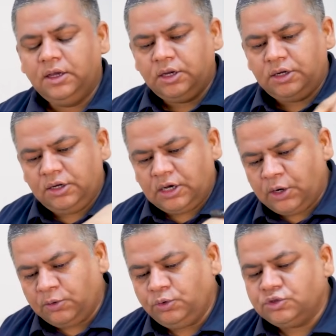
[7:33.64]

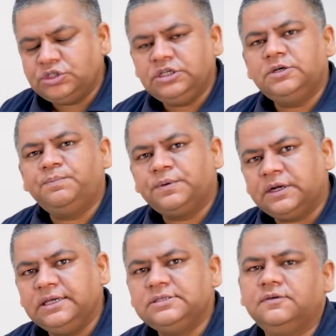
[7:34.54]
Now you see the
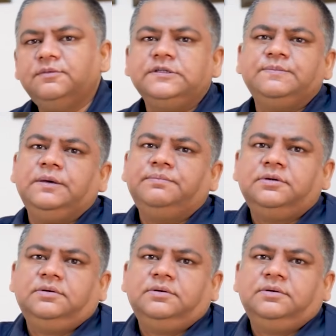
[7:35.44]
price of this paper.